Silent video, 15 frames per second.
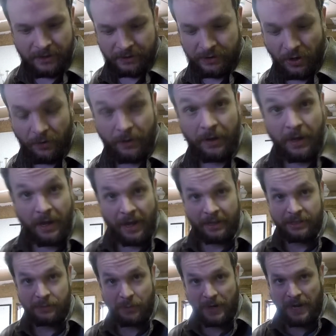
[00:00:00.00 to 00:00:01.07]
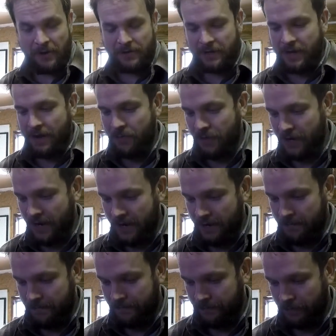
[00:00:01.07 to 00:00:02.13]
So I just went out and got one
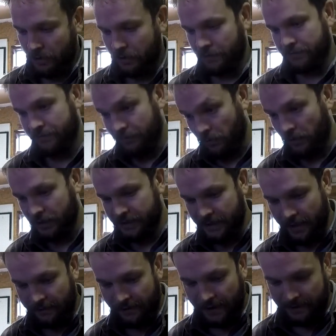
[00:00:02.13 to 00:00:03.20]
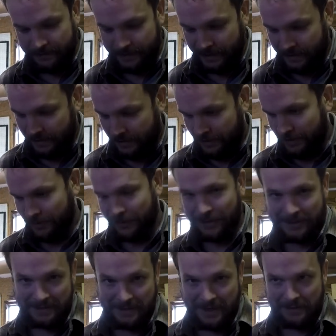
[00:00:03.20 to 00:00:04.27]
item, or well, a set of items, or
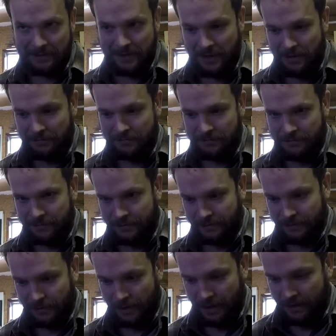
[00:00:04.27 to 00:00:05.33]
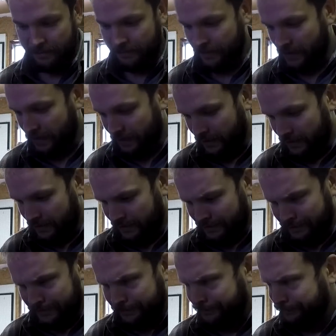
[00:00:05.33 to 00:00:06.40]
a set of, I am.
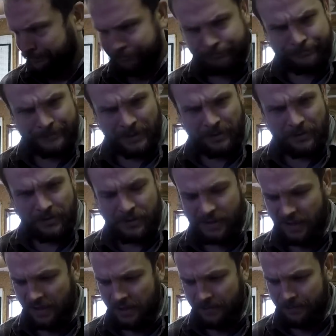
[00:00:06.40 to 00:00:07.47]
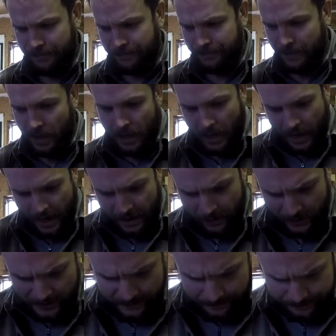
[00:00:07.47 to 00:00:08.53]
How did you say that?
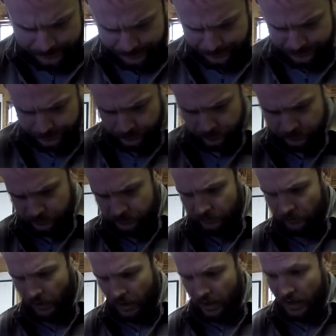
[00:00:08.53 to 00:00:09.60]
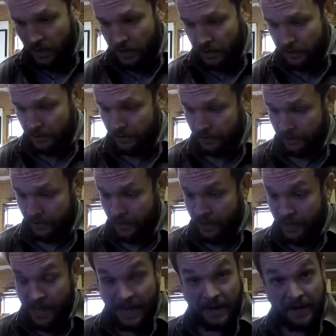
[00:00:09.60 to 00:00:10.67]
Anyways,
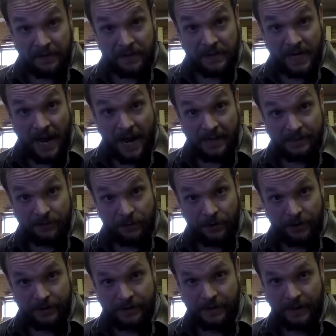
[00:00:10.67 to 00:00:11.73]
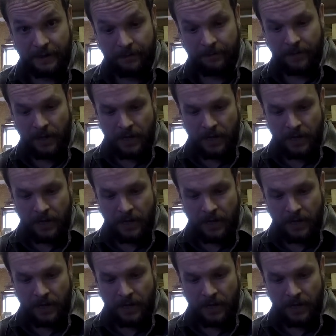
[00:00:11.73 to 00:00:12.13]
I got the dies for this thing.